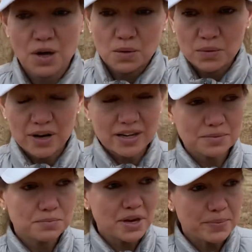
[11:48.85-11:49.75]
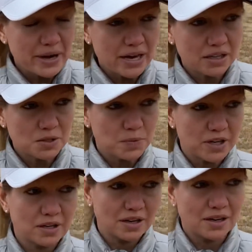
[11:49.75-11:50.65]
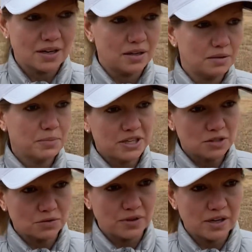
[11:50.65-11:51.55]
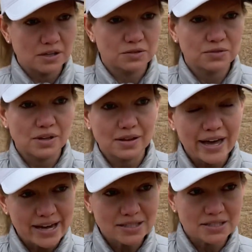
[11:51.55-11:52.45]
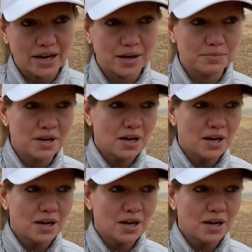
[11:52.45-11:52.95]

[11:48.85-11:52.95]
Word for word: When I met my husband in Pennsylvania for the last time,